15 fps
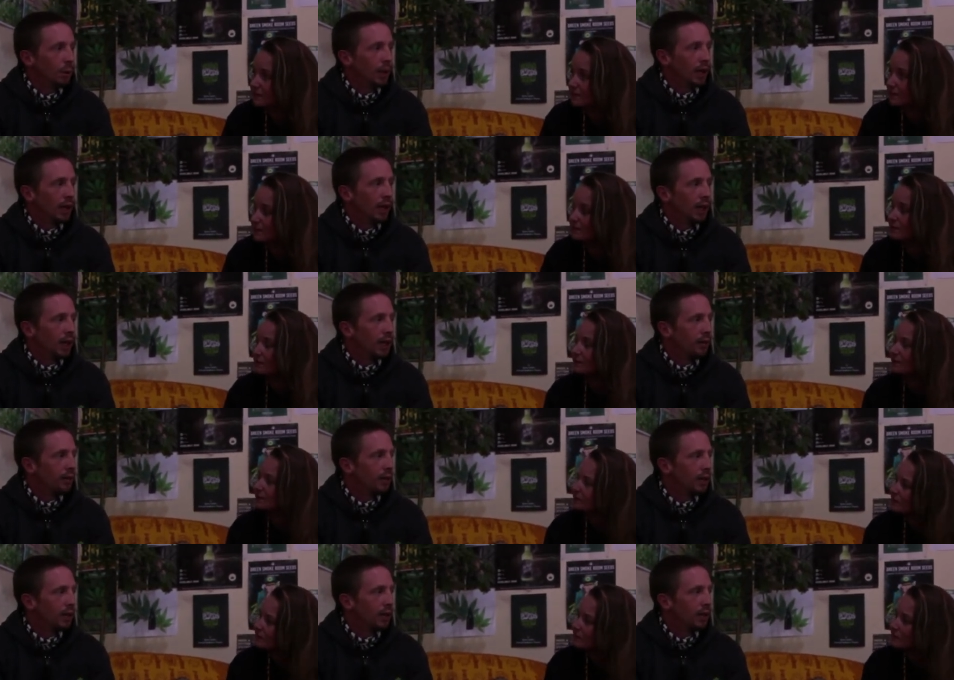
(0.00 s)

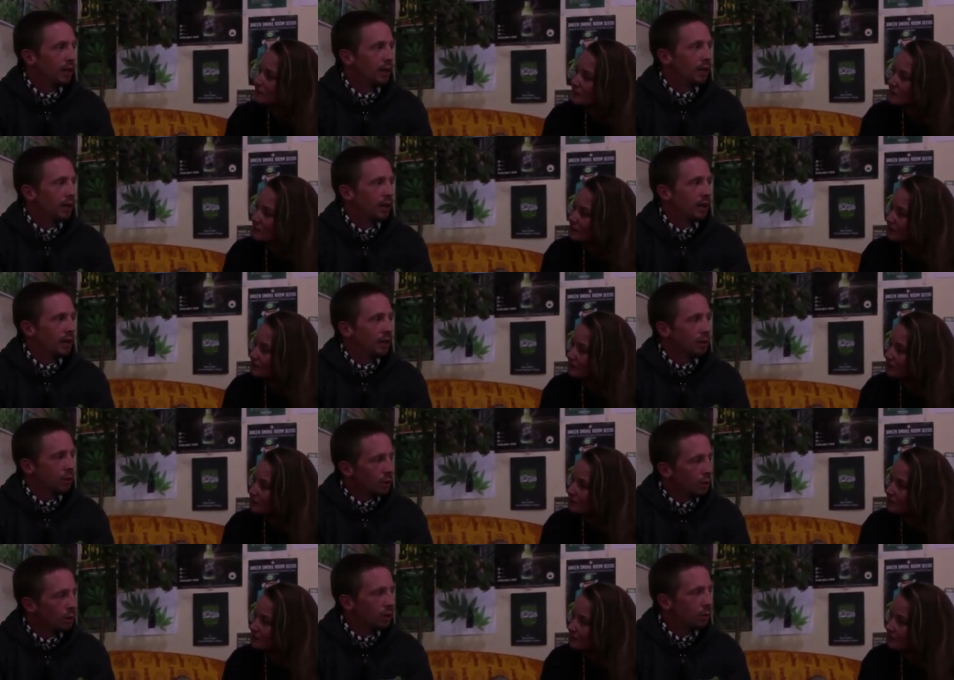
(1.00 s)
Speaker 1: wherever
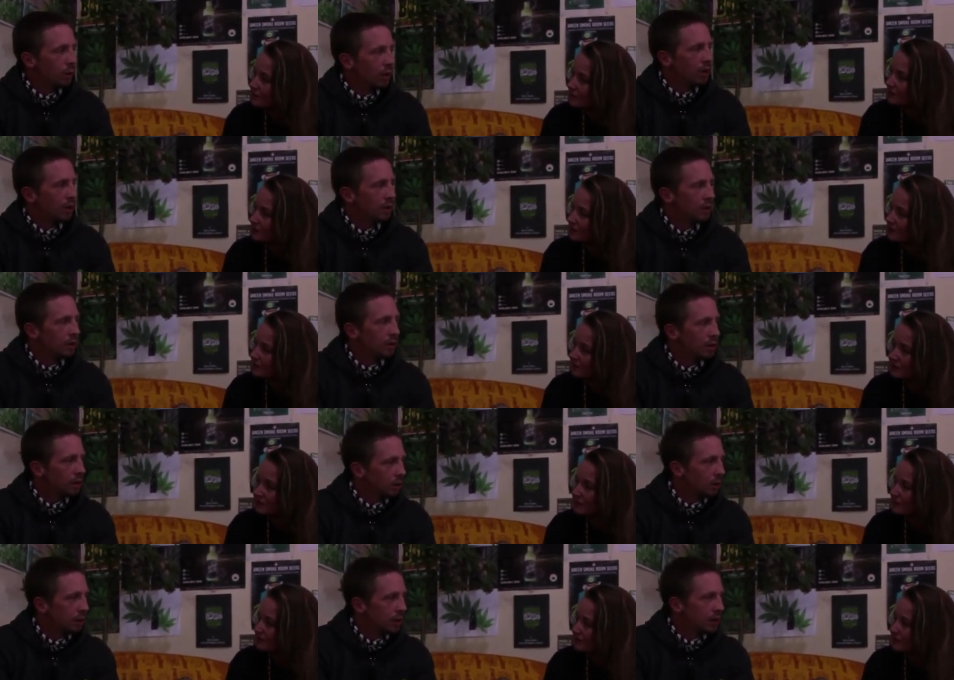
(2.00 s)
Jordan was, so